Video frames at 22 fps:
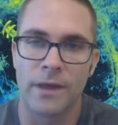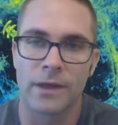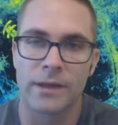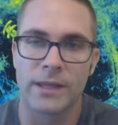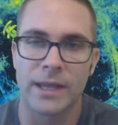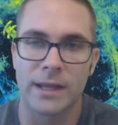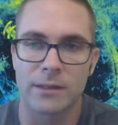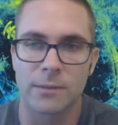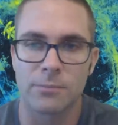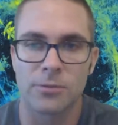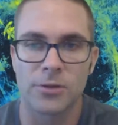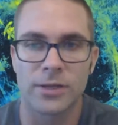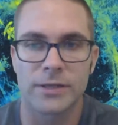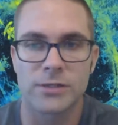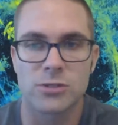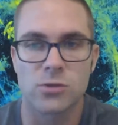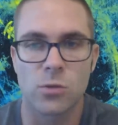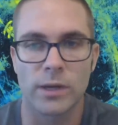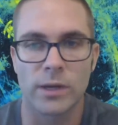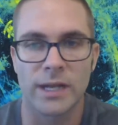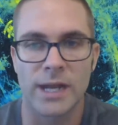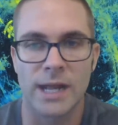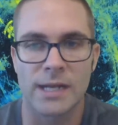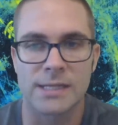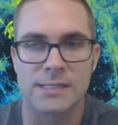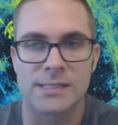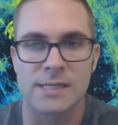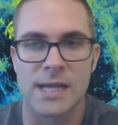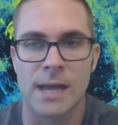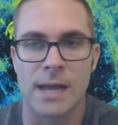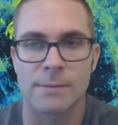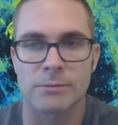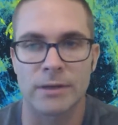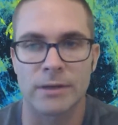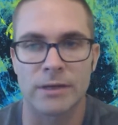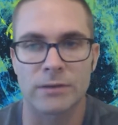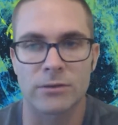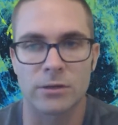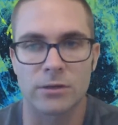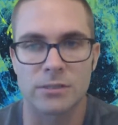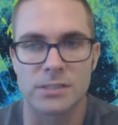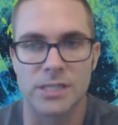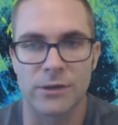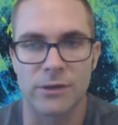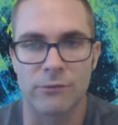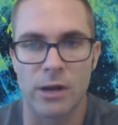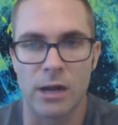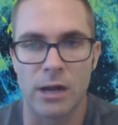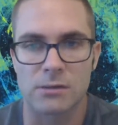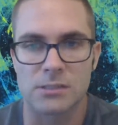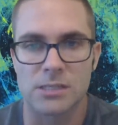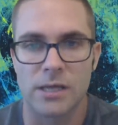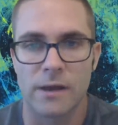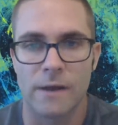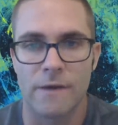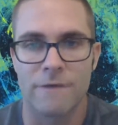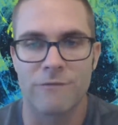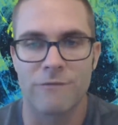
Kelly played 29 snaps, ran 13 routes.